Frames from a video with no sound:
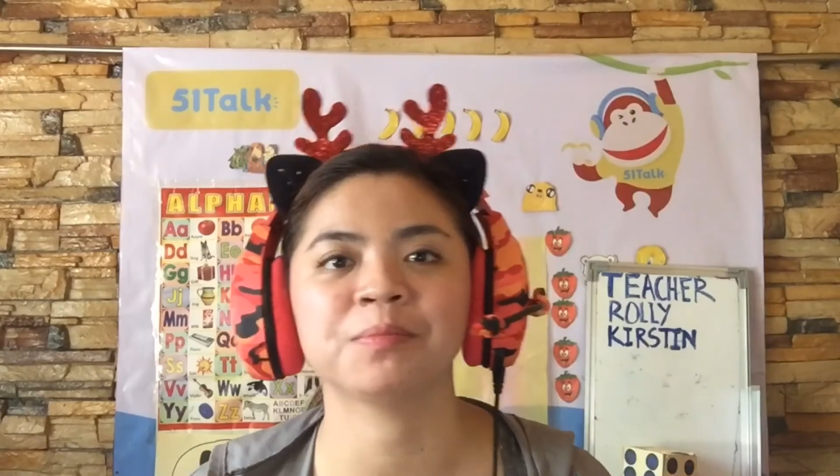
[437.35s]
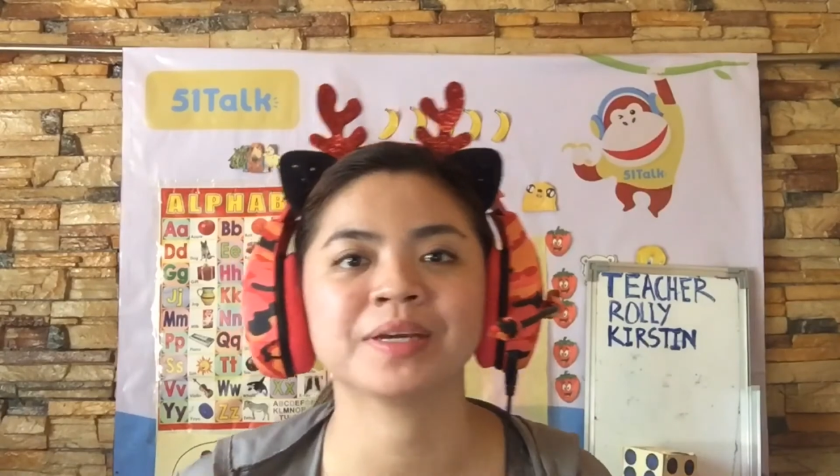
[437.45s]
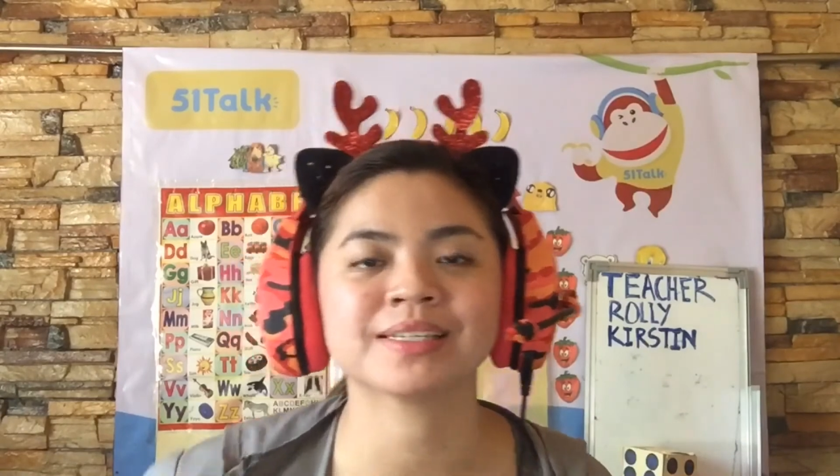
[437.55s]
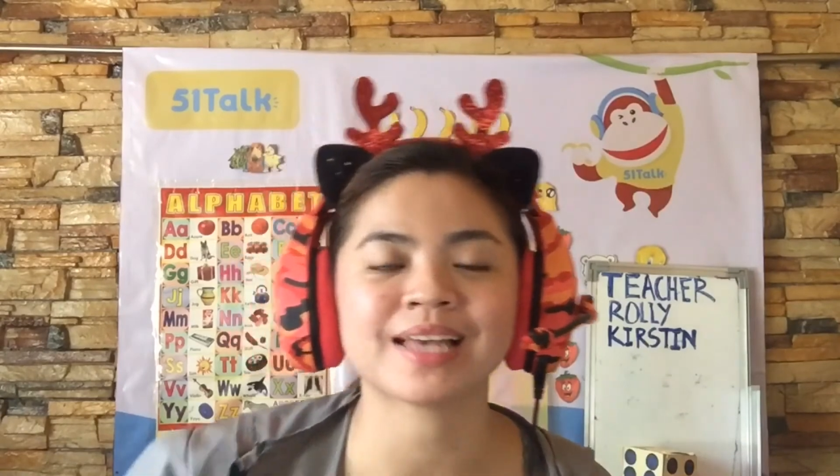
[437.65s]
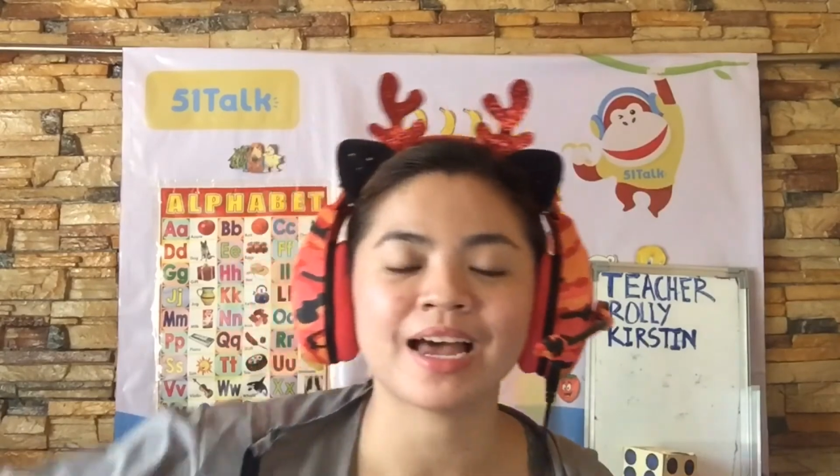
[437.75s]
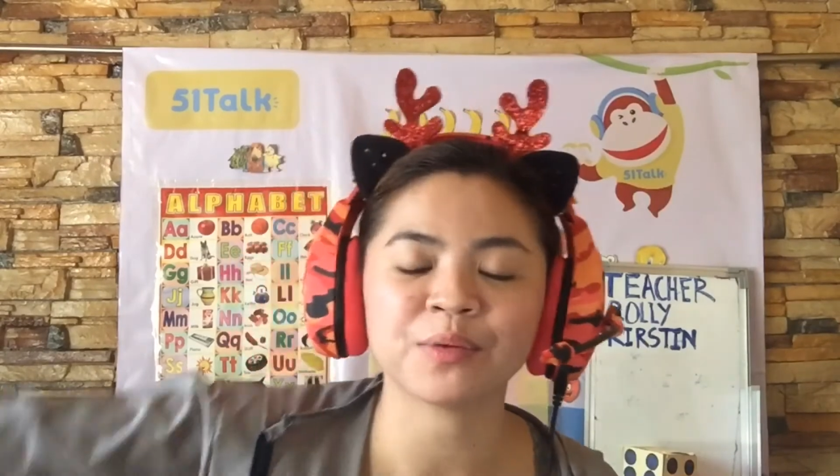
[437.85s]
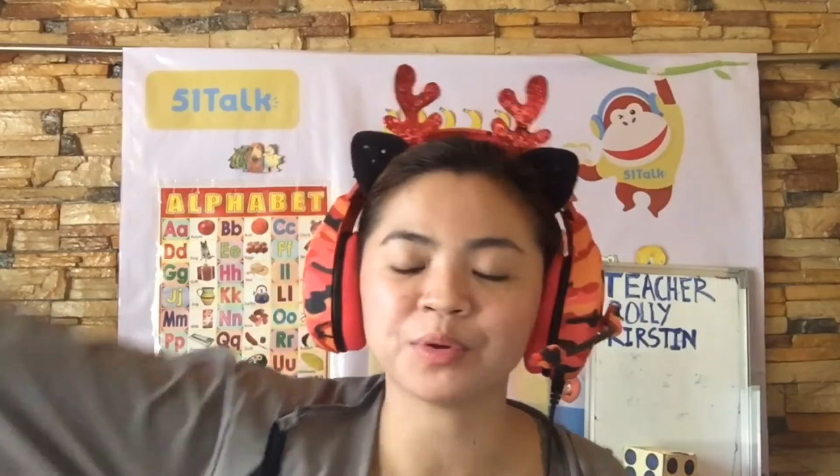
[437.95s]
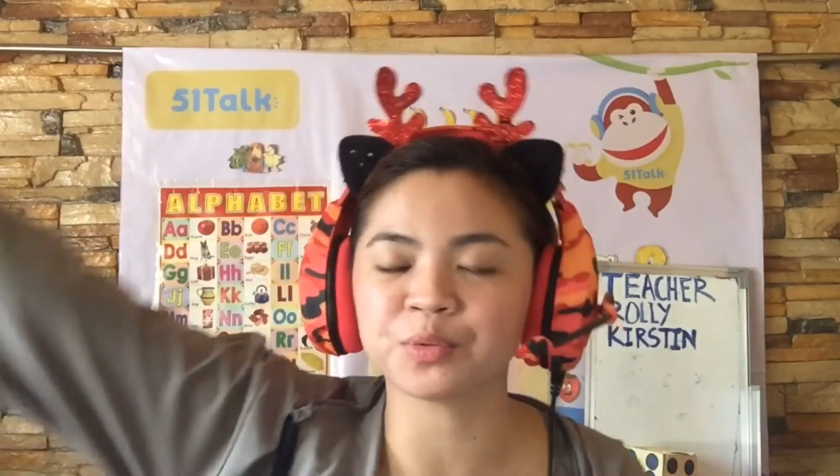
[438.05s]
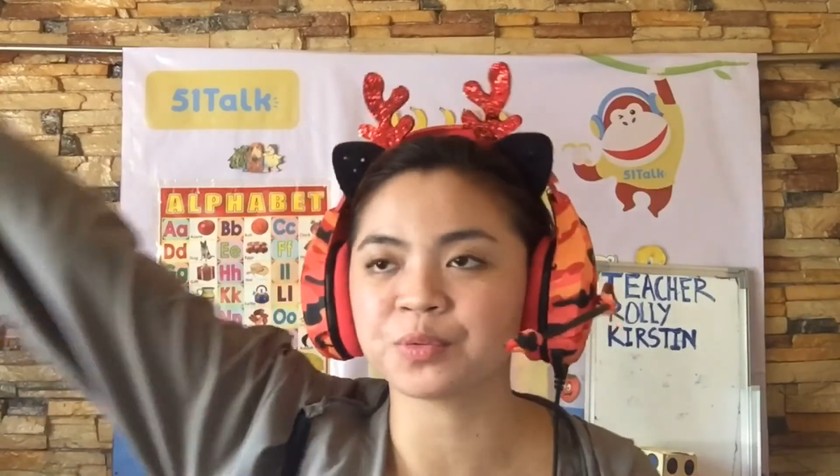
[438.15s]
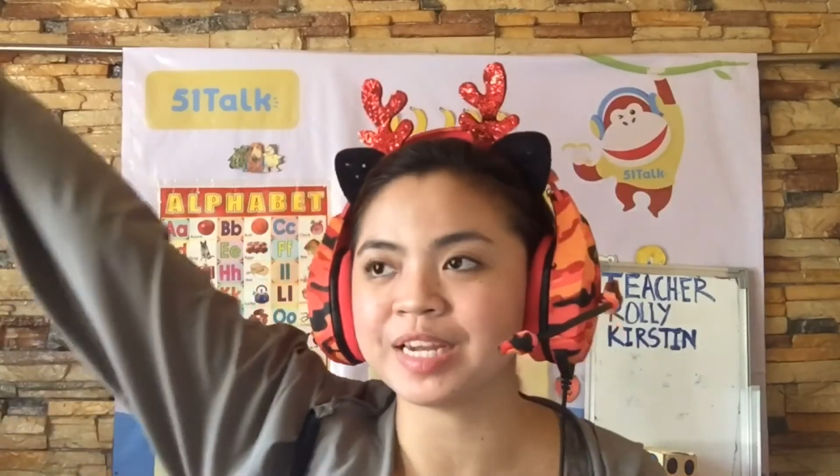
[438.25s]
because I
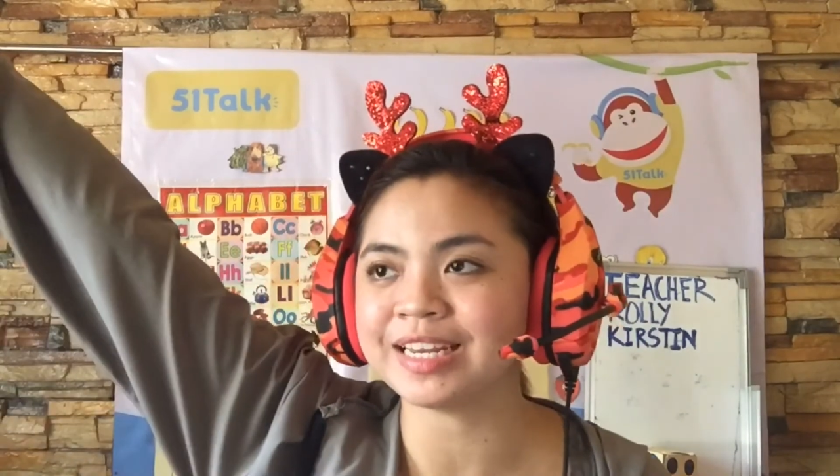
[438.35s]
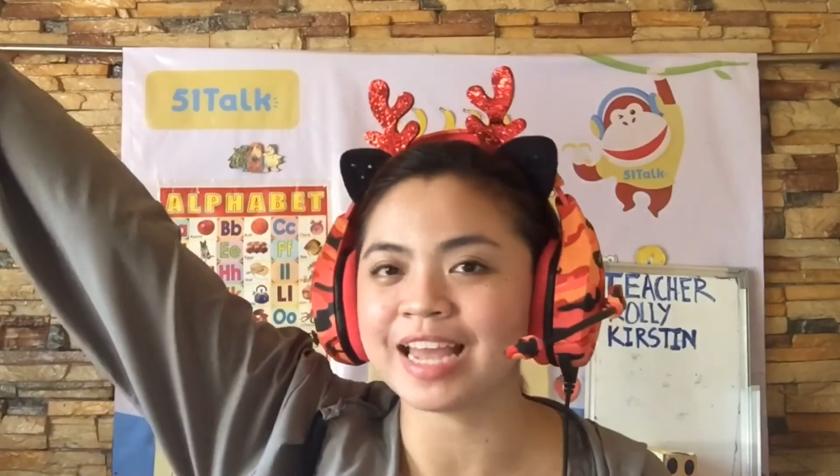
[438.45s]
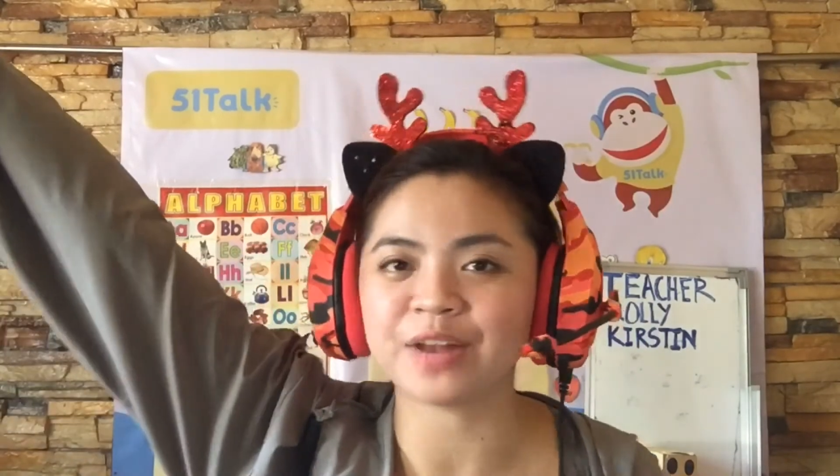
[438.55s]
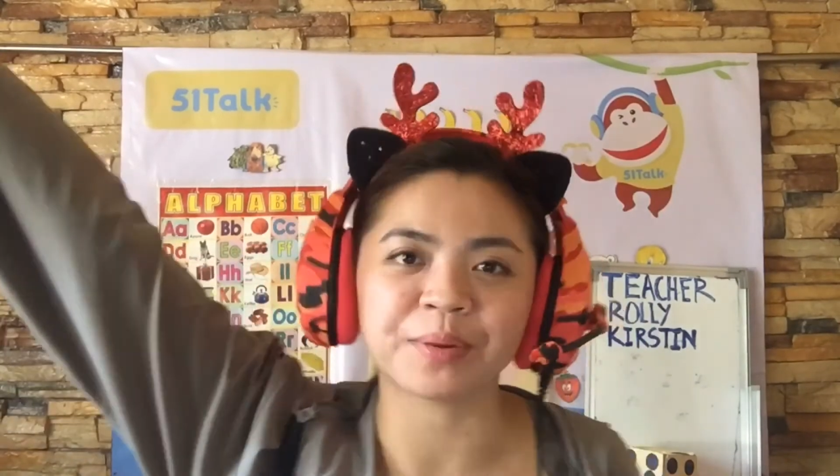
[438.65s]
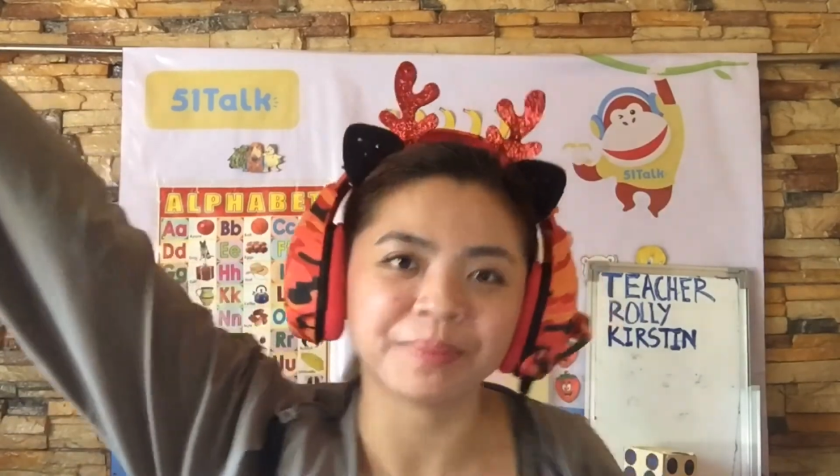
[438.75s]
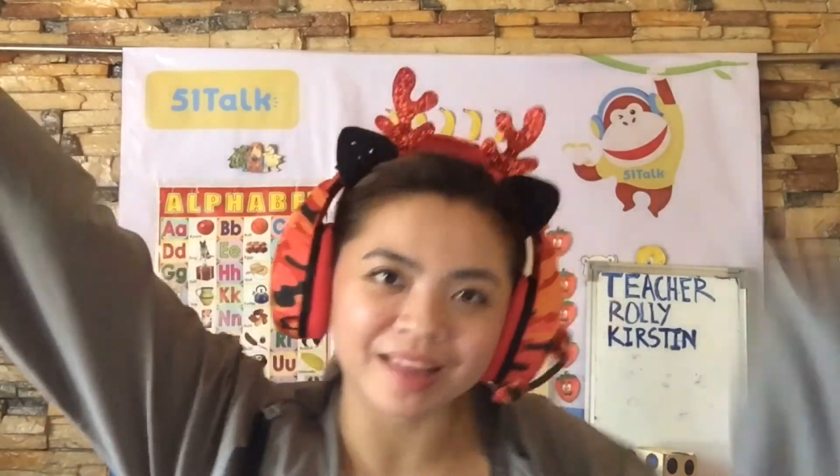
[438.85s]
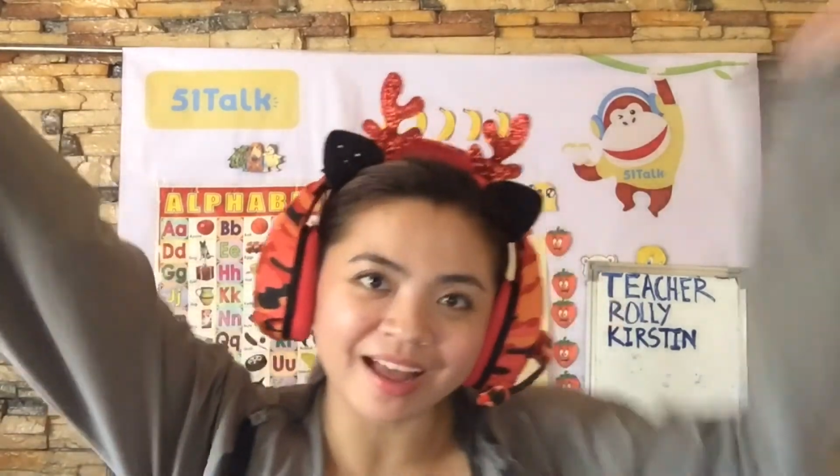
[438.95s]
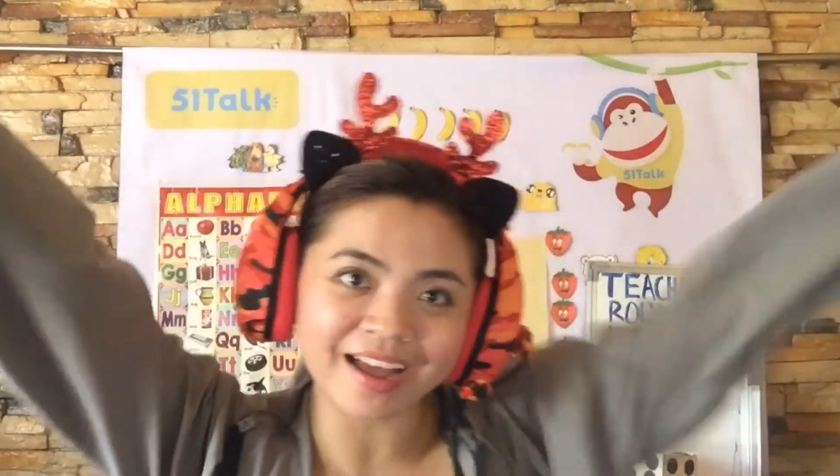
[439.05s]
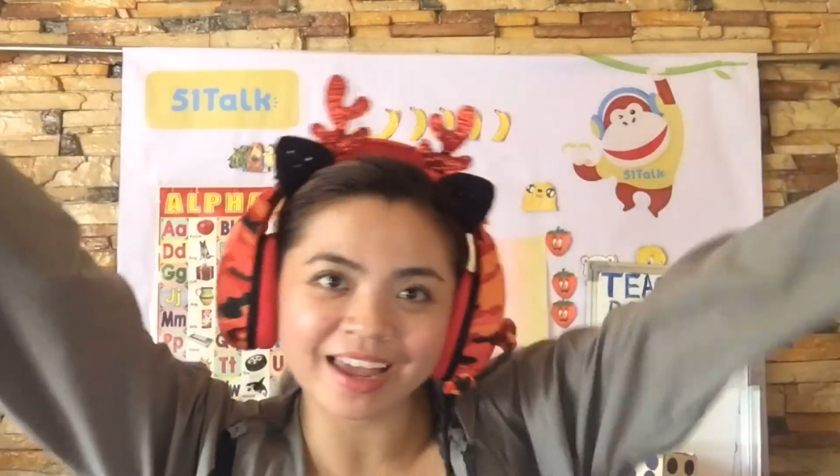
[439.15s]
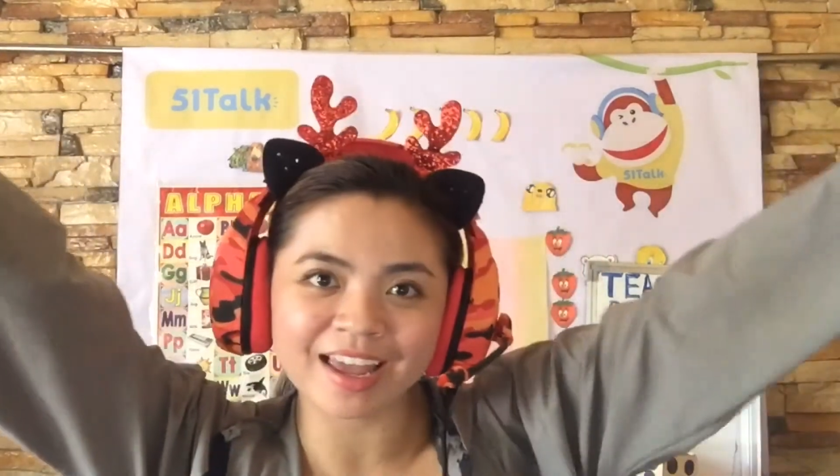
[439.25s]
will read and
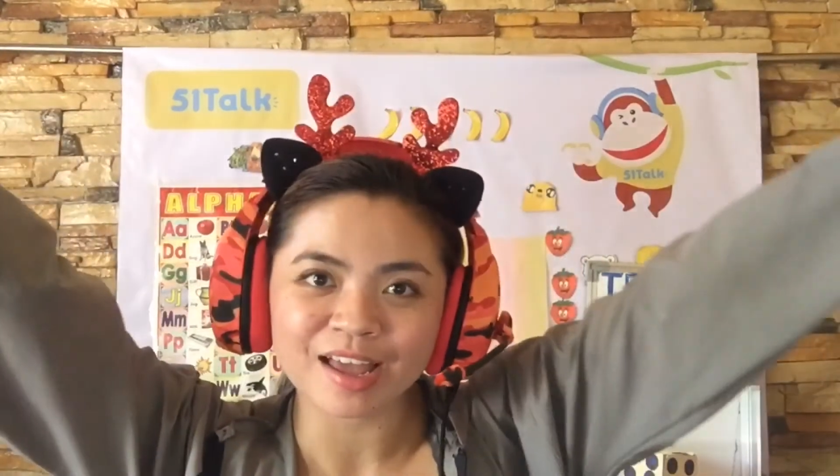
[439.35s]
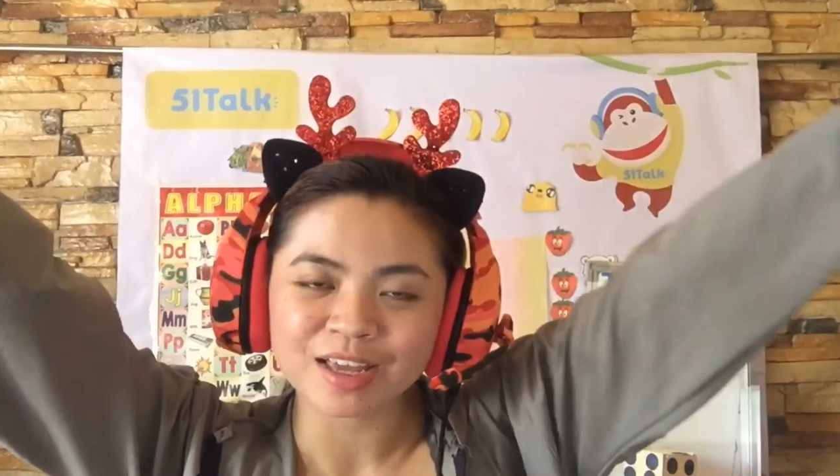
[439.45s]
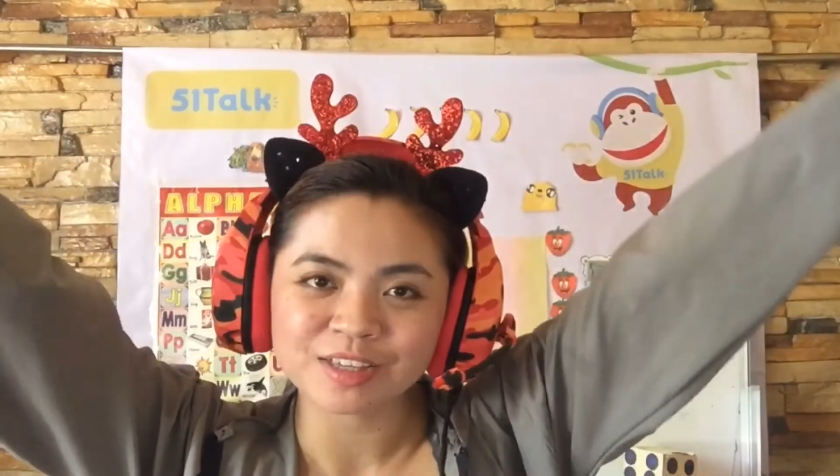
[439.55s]
reply